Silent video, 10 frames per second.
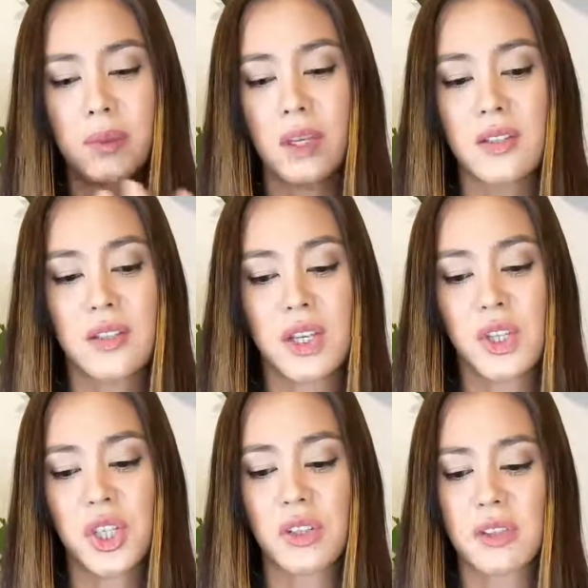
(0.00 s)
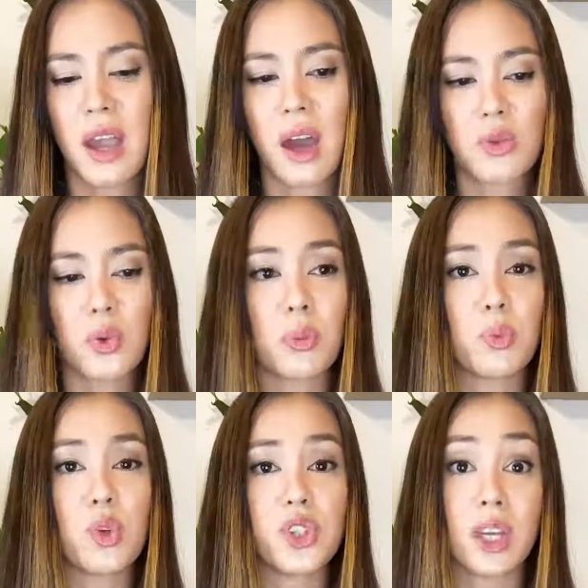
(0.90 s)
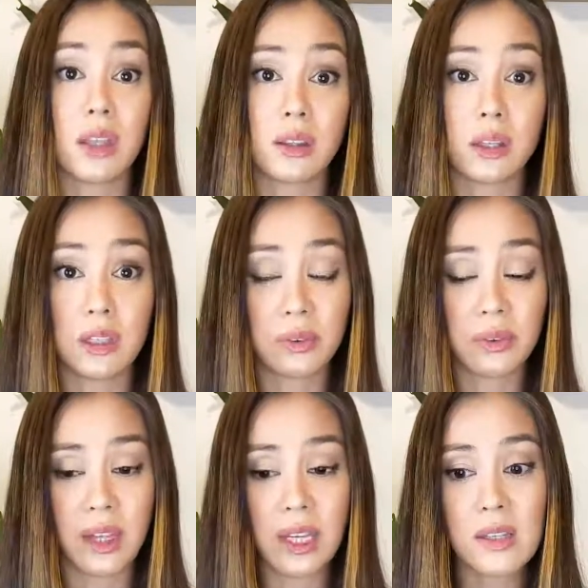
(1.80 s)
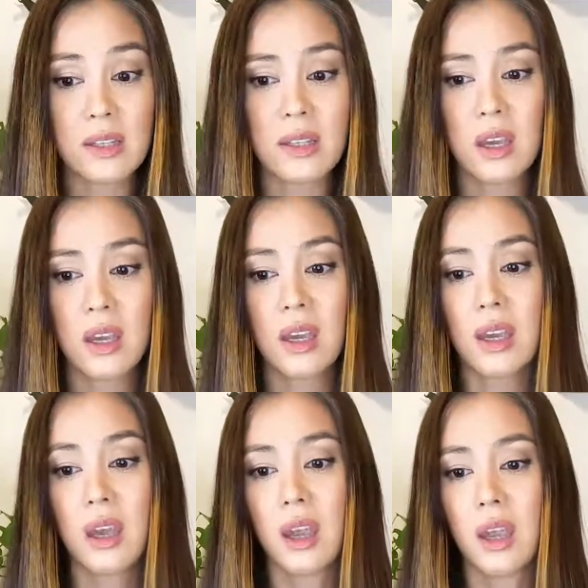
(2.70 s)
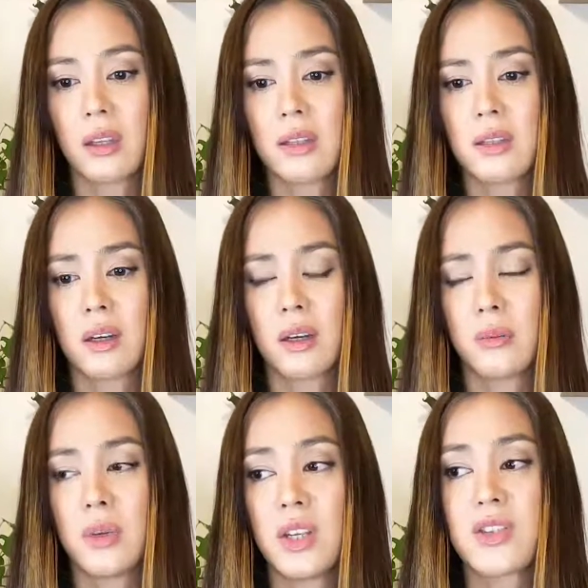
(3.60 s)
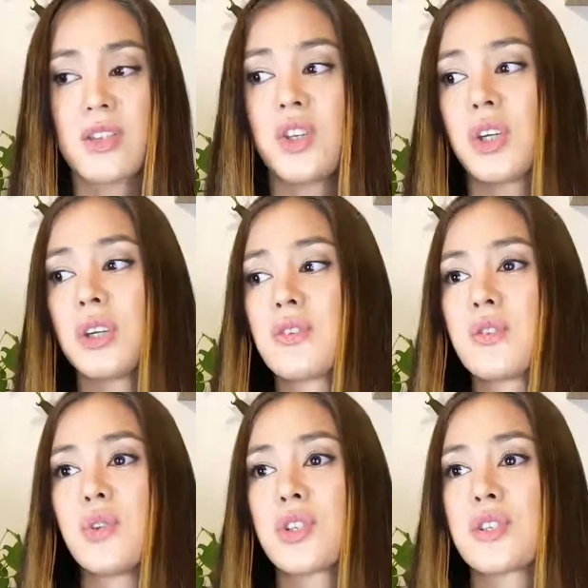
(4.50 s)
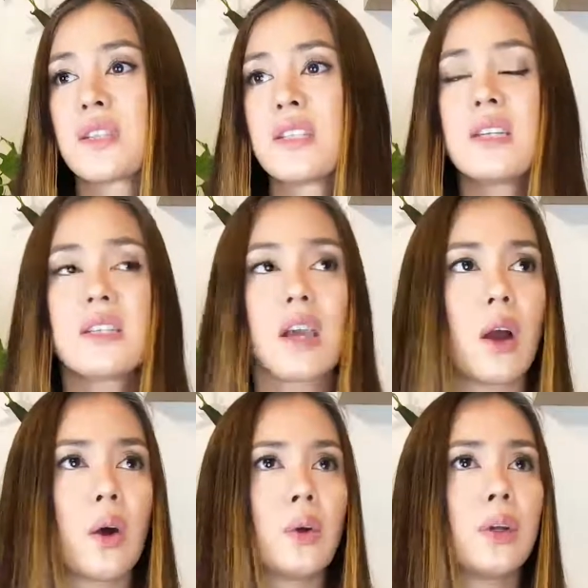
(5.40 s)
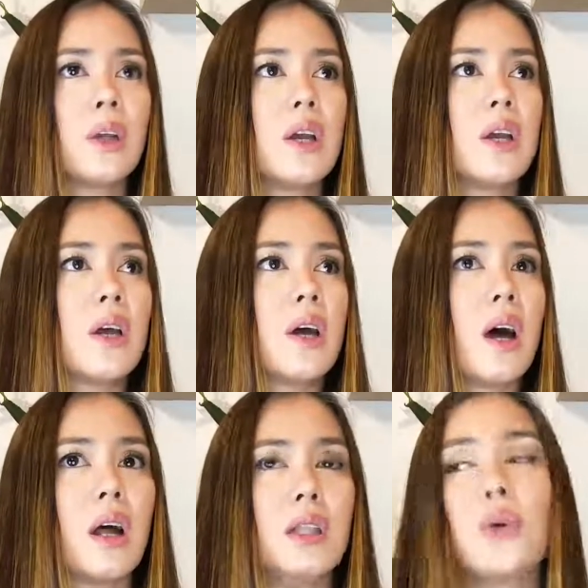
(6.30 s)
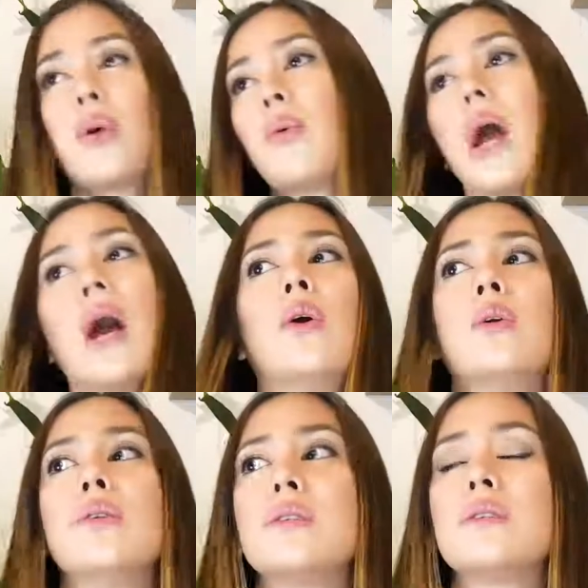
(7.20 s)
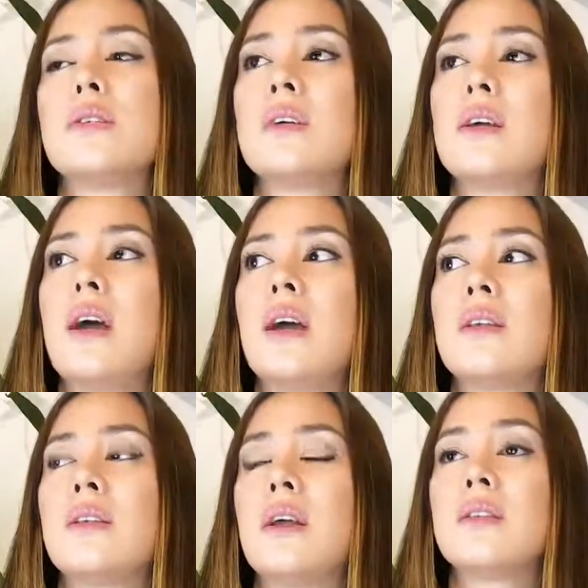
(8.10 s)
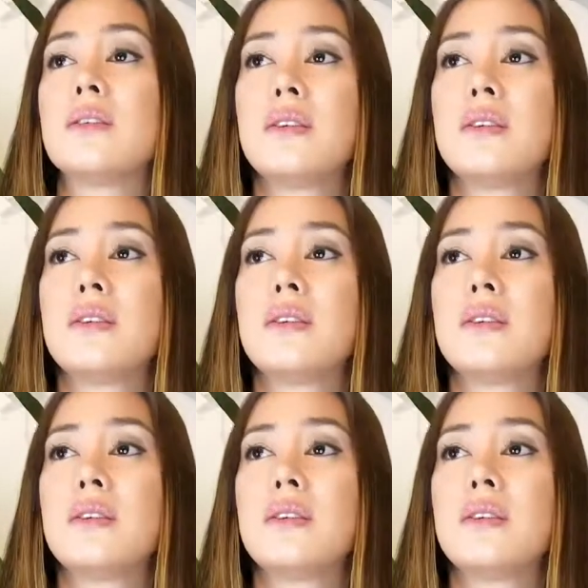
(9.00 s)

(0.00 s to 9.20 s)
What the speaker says: it's teaching us how to appreciate the little things, and it's teaching us to just sit down, look around and